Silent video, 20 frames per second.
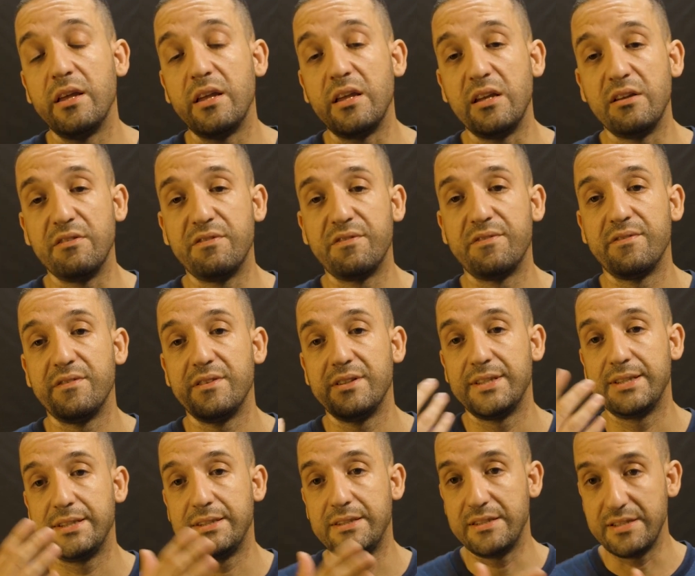if
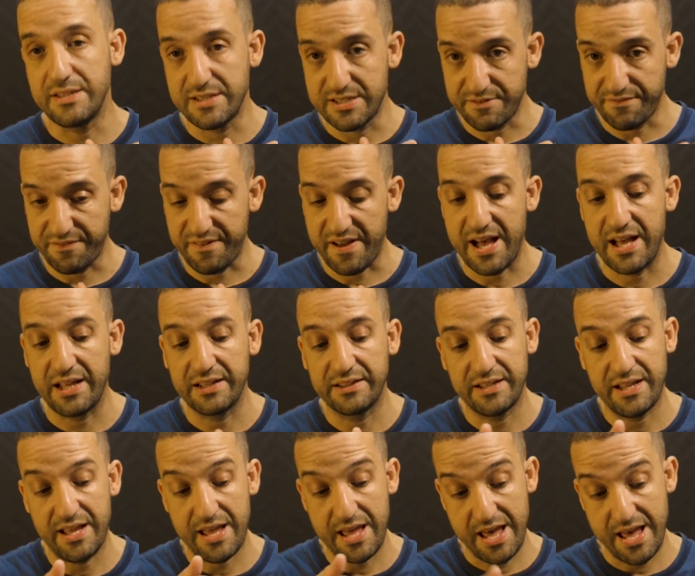this fan
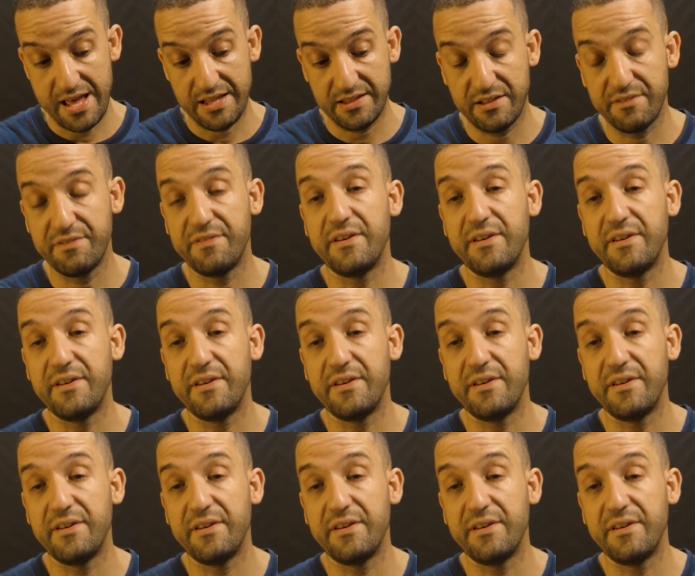and the